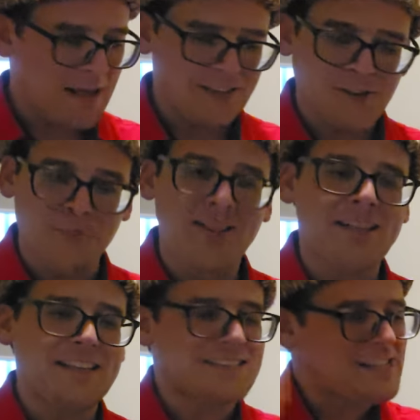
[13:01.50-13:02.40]
It makes
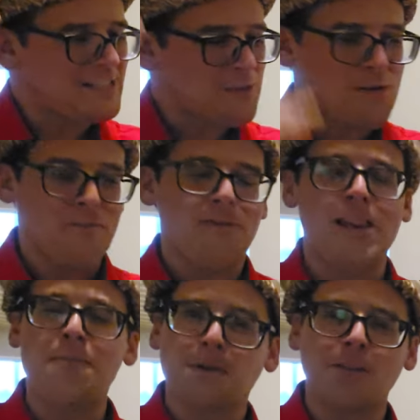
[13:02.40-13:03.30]
completely sense. It would have
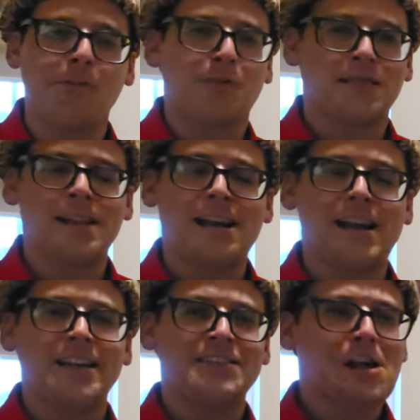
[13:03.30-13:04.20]
fit in perfect with the
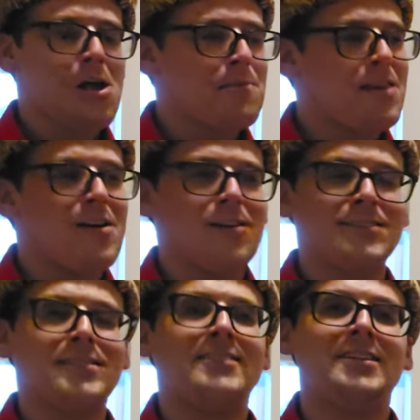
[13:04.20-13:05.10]
90s, but
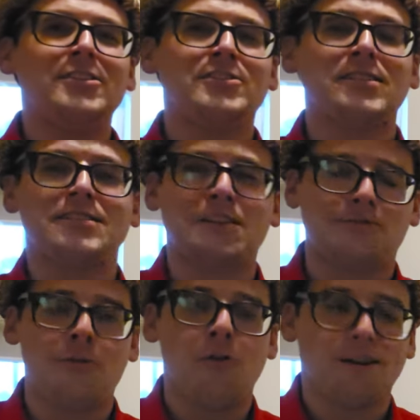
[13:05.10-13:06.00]
no, it's the Nintendo
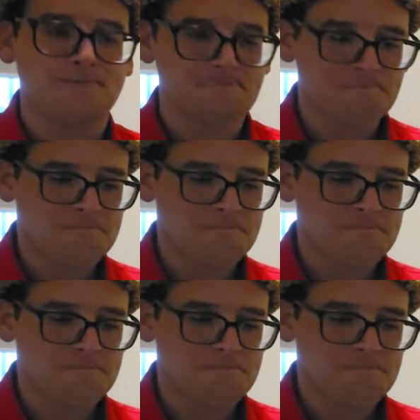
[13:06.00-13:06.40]
64.